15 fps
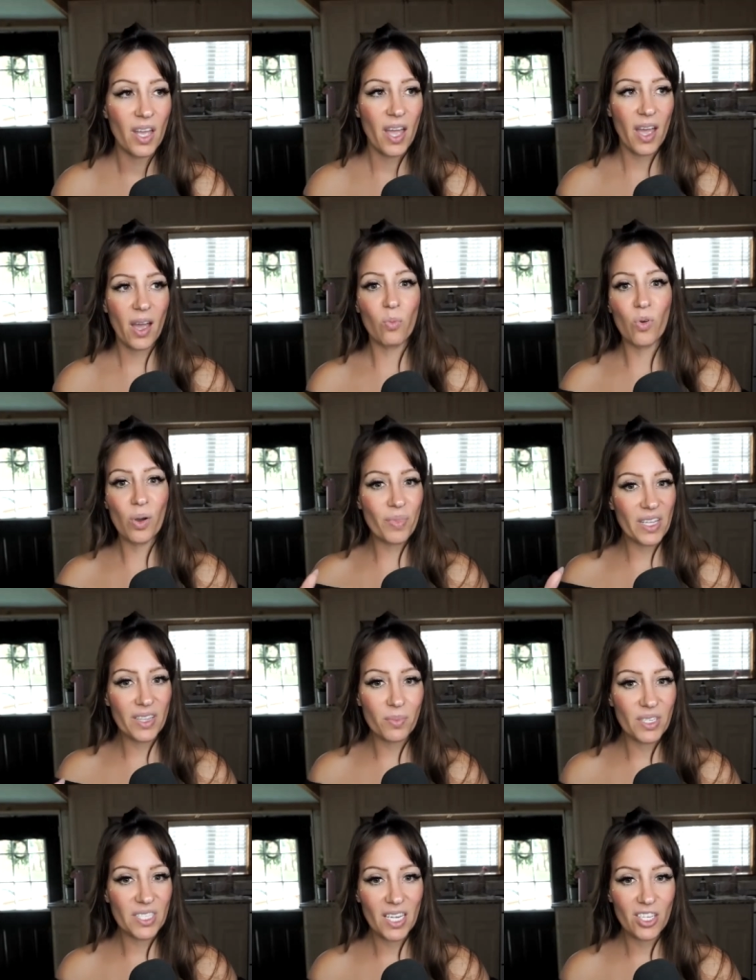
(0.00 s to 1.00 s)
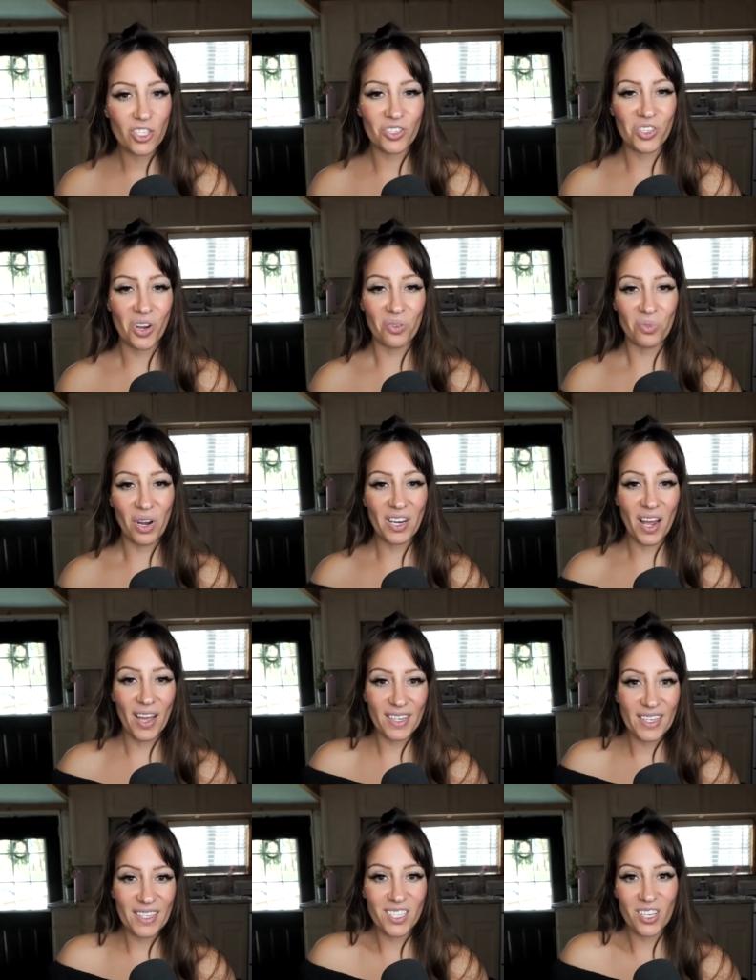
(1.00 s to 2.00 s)
and what my limitations are, right? I
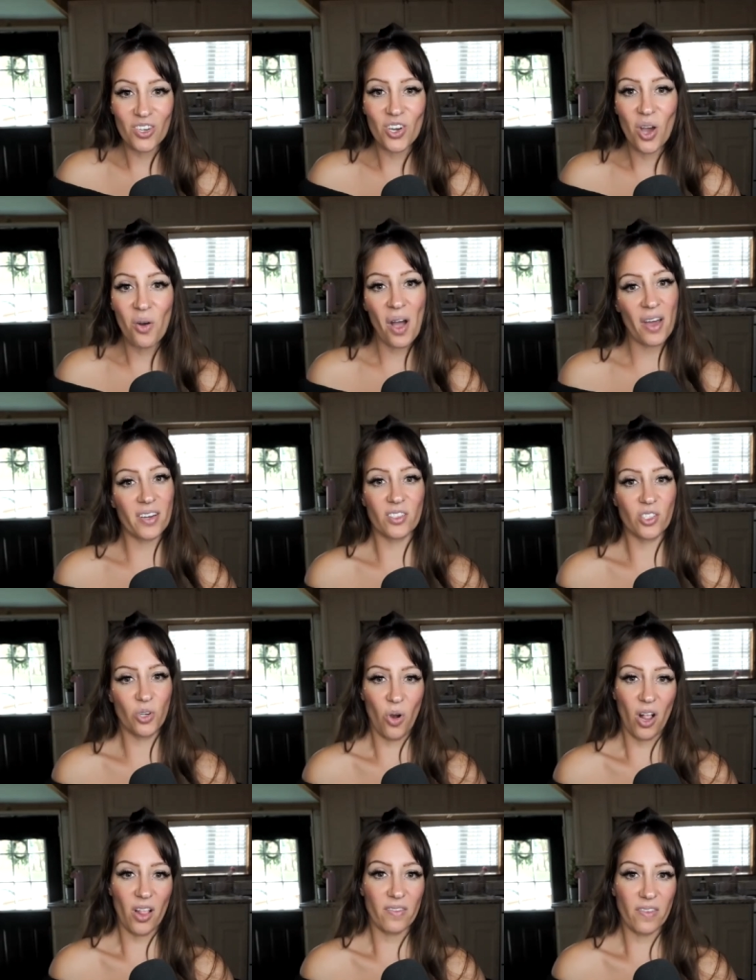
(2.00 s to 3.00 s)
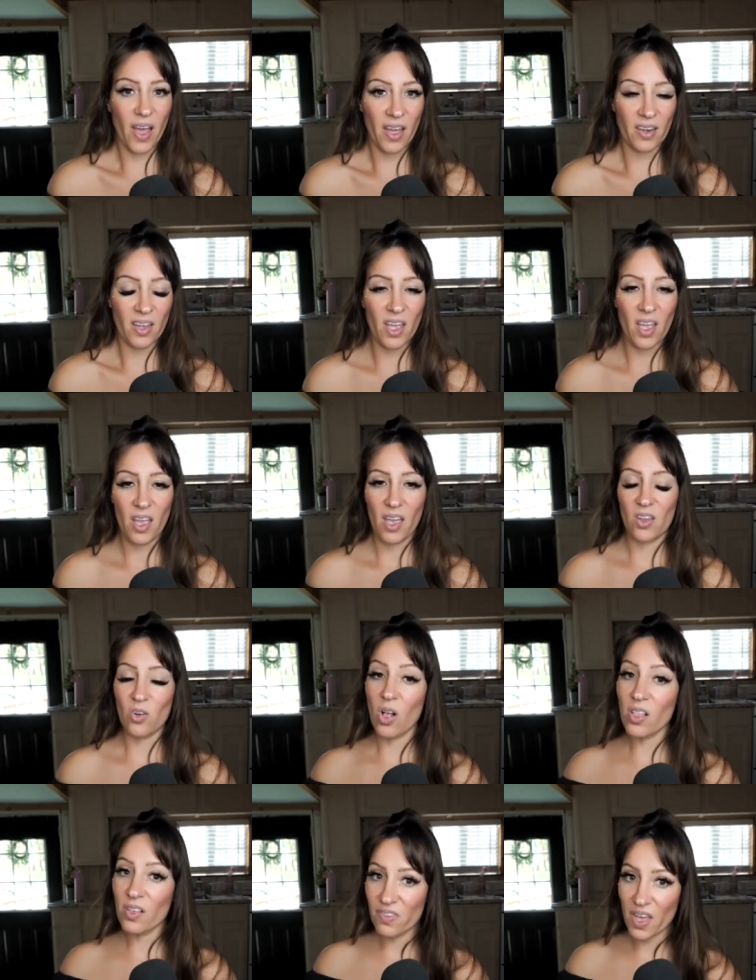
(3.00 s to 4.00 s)
need to know how to do all of that. And
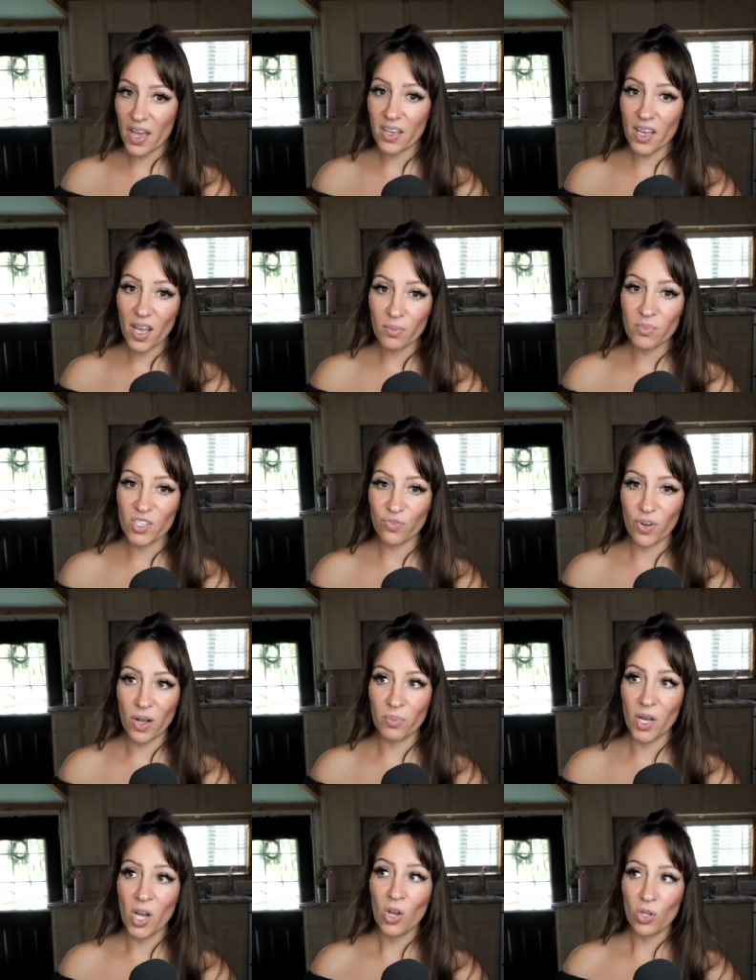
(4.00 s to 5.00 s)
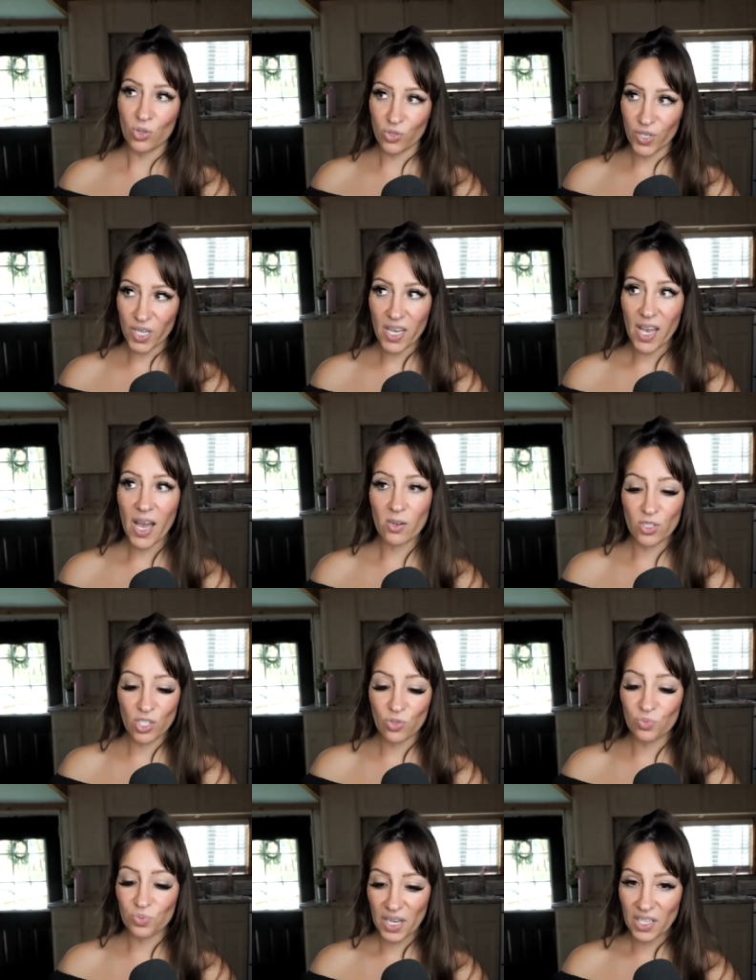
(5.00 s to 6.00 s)
all of that comes from learning how
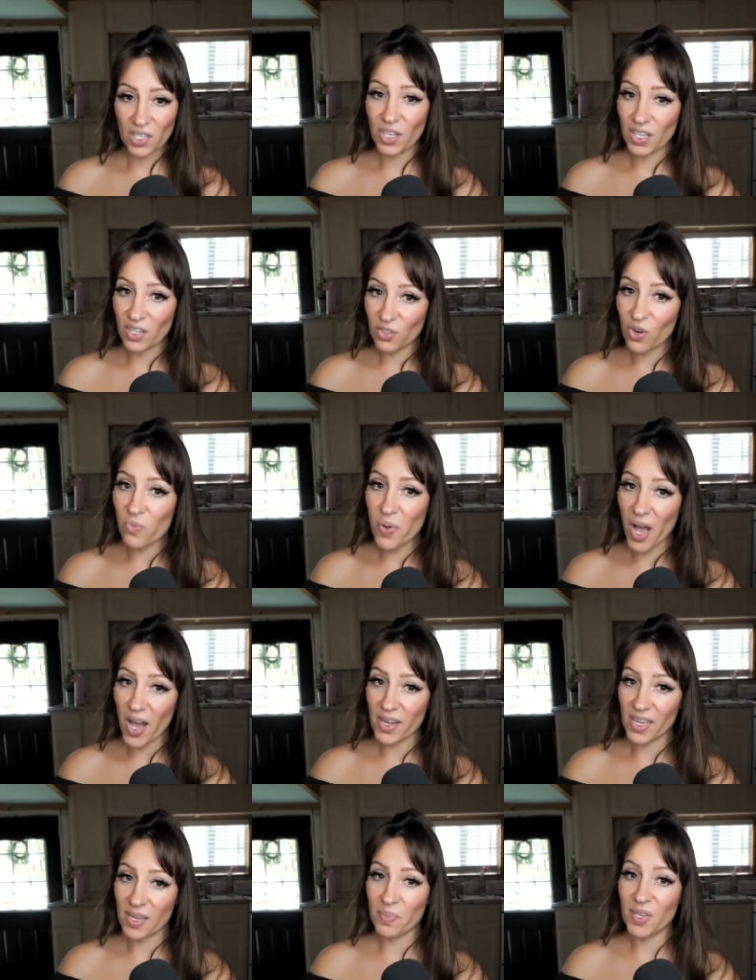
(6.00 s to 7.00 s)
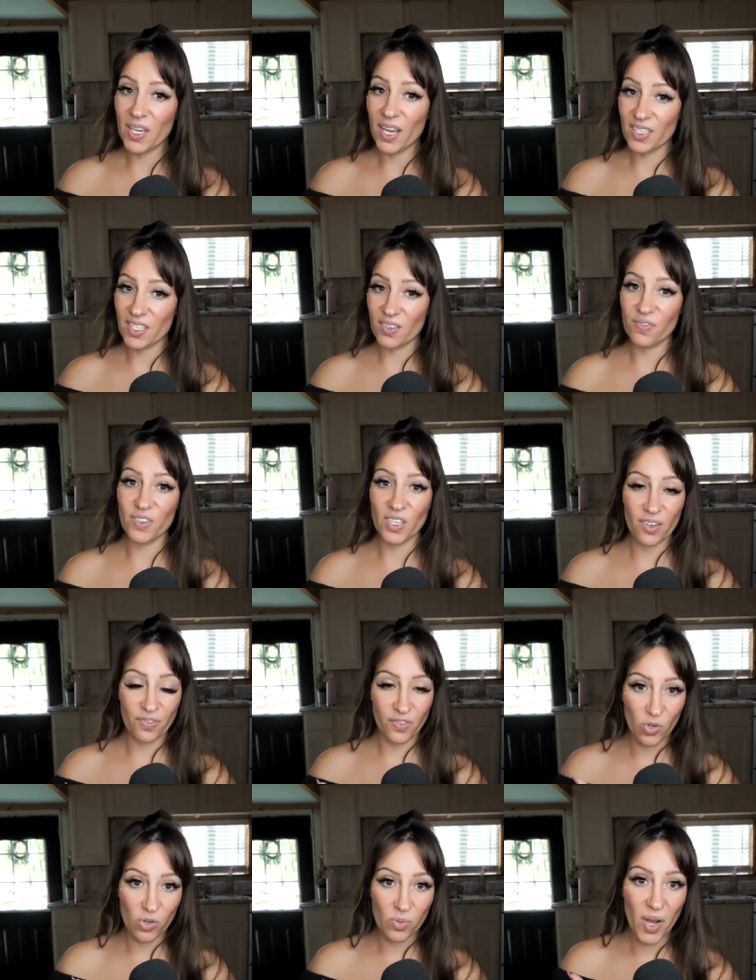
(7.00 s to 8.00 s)
to regulate your own body, because if, if
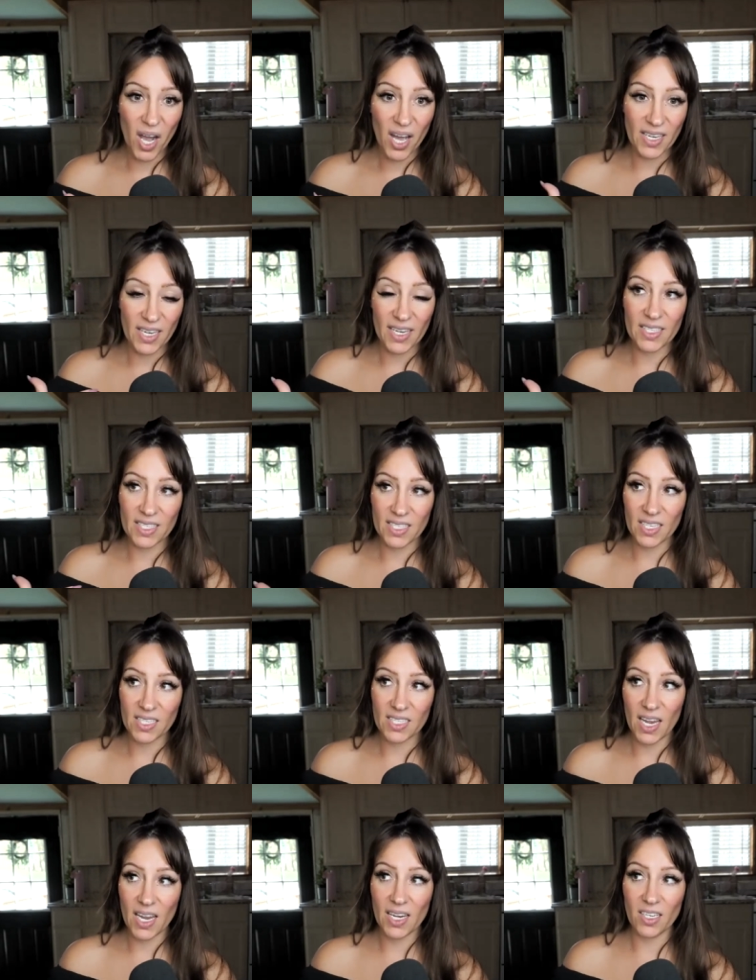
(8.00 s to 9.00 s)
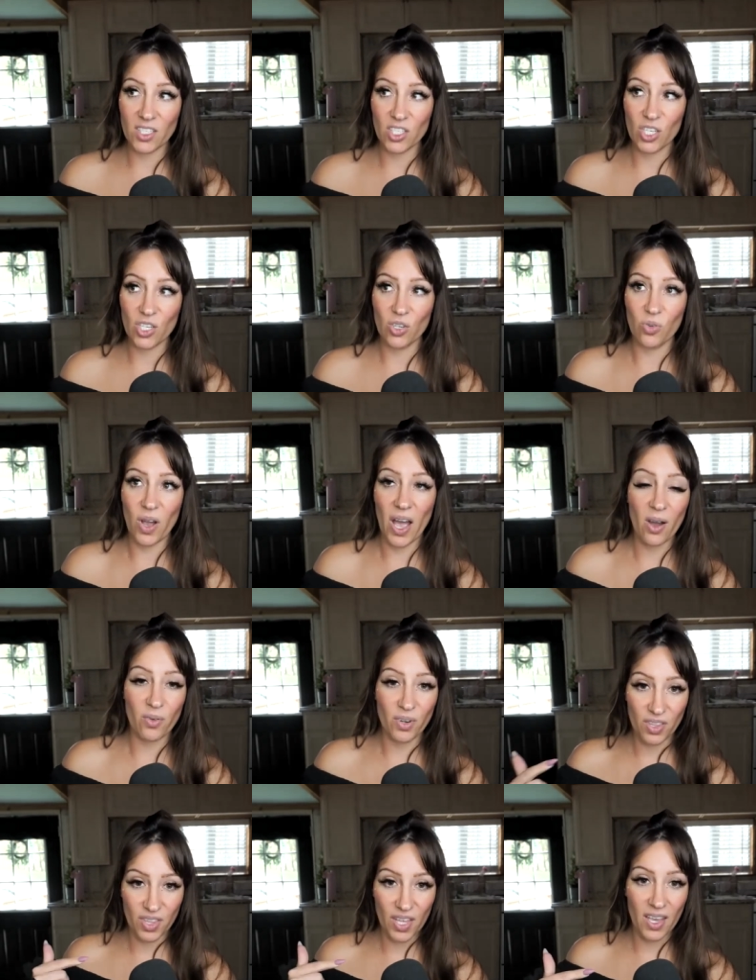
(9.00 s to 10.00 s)
your body is dictating to you how
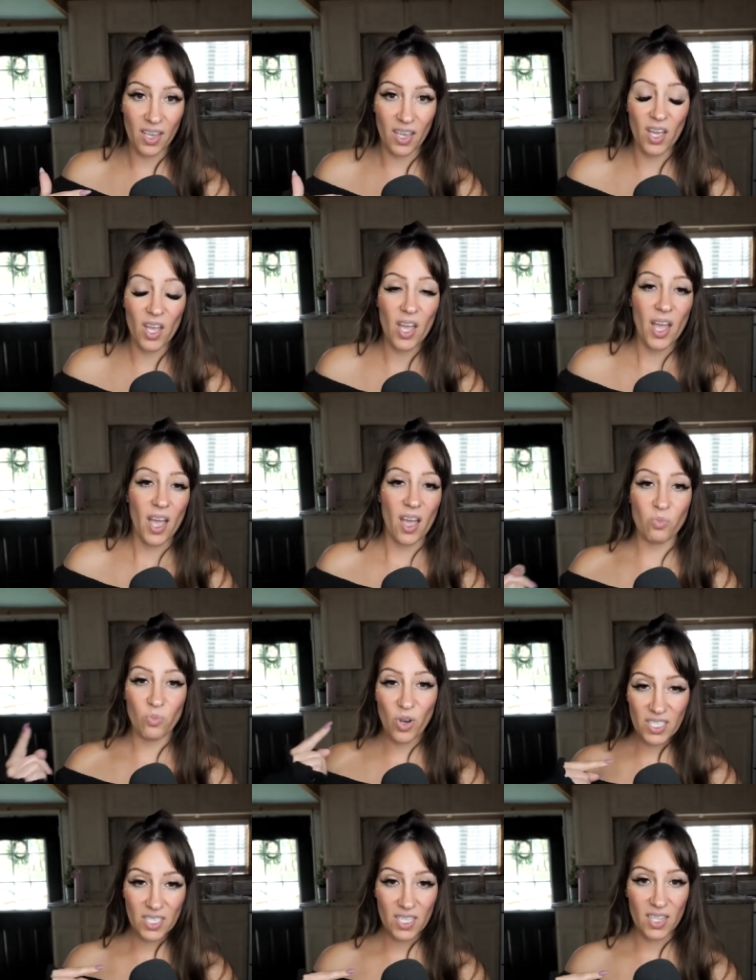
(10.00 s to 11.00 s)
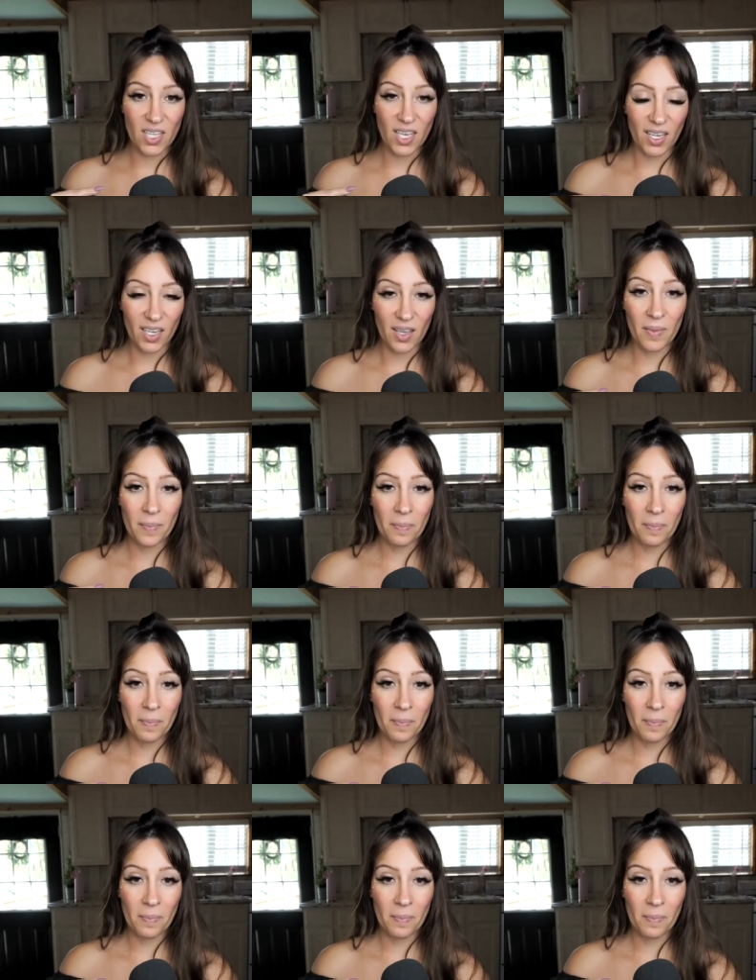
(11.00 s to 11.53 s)
to think and what to think,